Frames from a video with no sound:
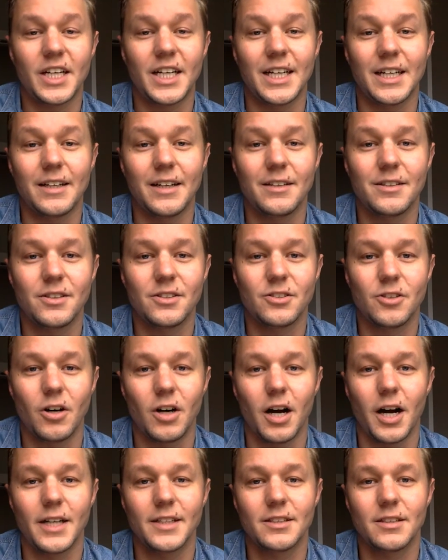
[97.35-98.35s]
can get to
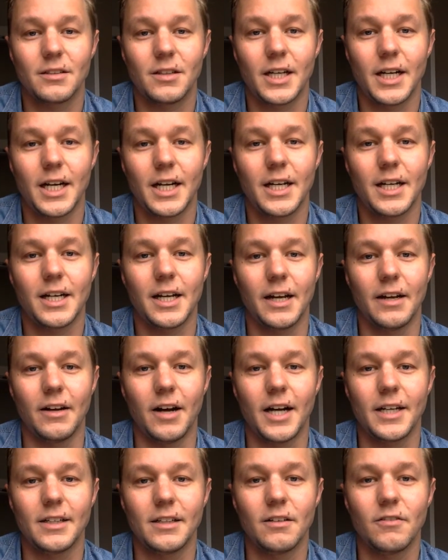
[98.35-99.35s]
start isolating and
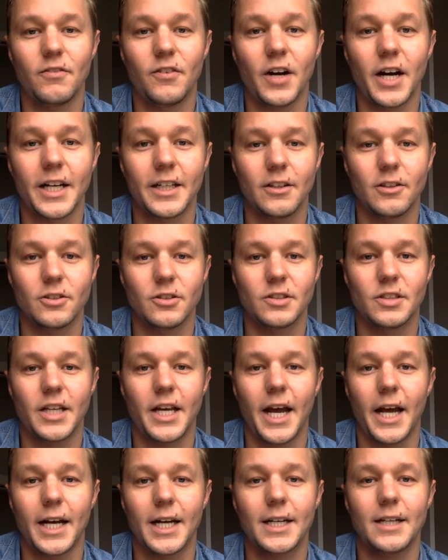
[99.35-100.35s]
identifying those
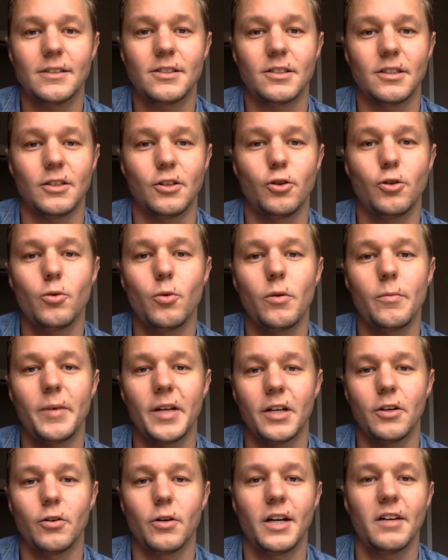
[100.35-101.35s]
candidates and who will be
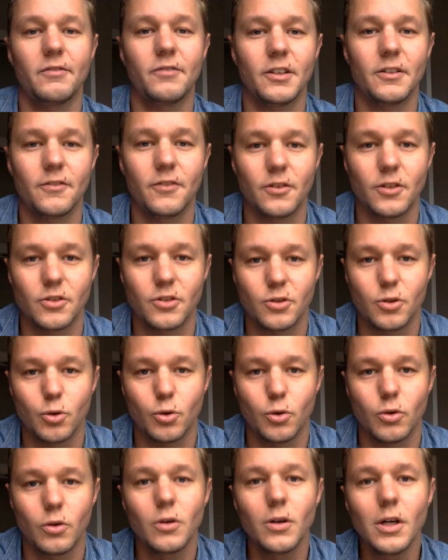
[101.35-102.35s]
a great fit for the
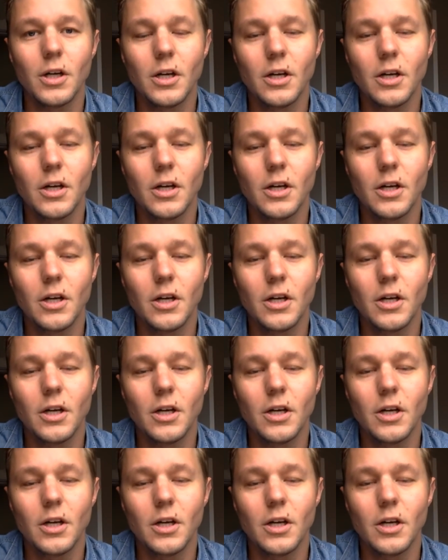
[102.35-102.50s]
school.